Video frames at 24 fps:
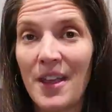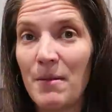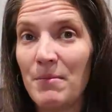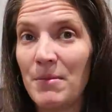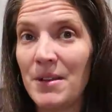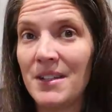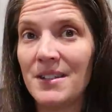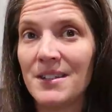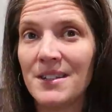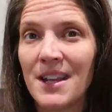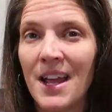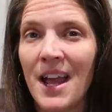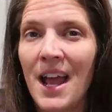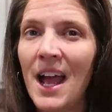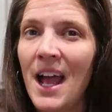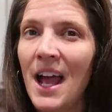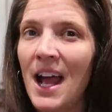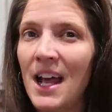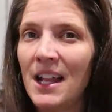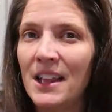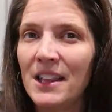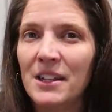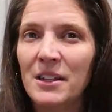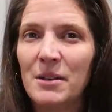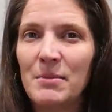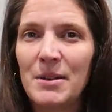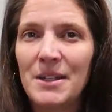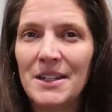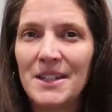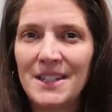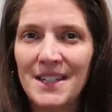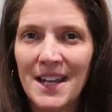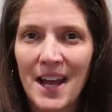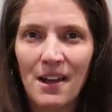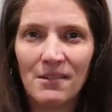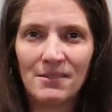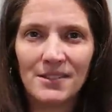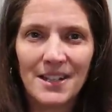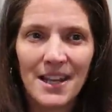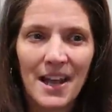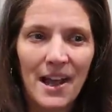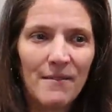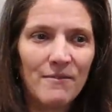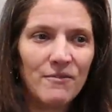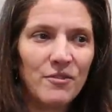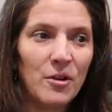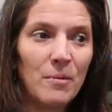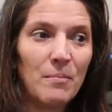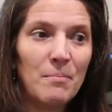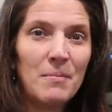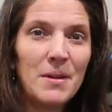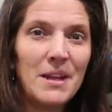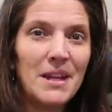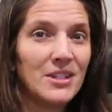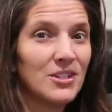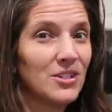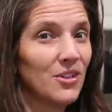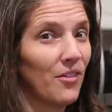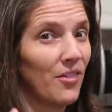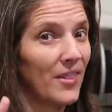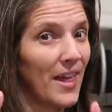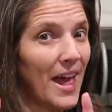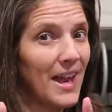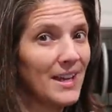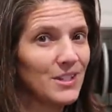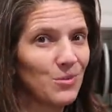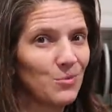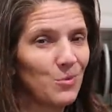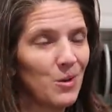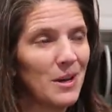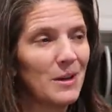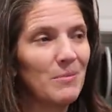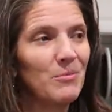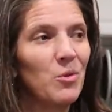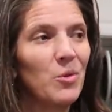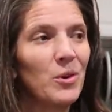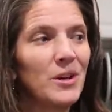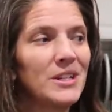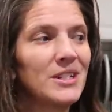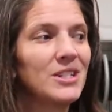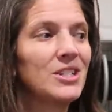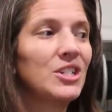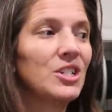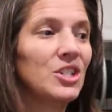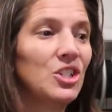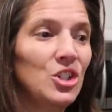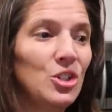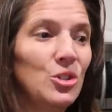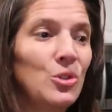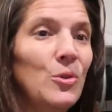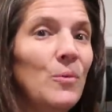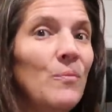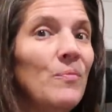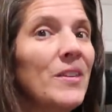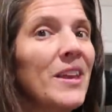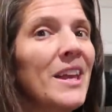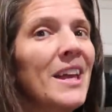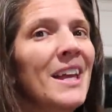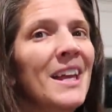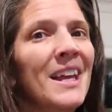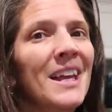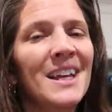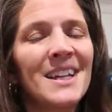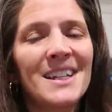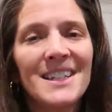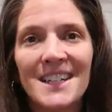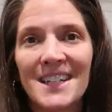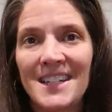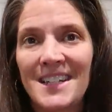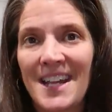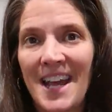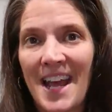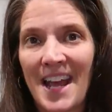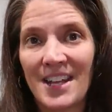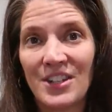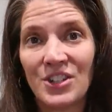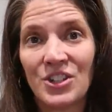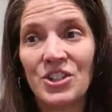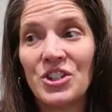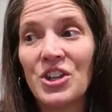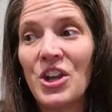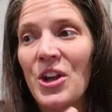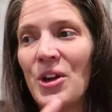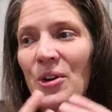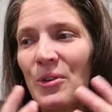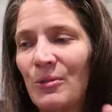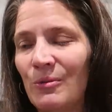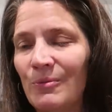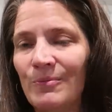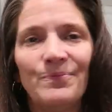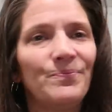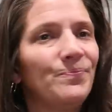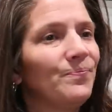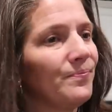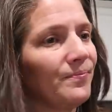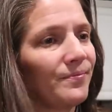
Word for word: That means a little bit of downtime for me. So that is what I'm going to do today. So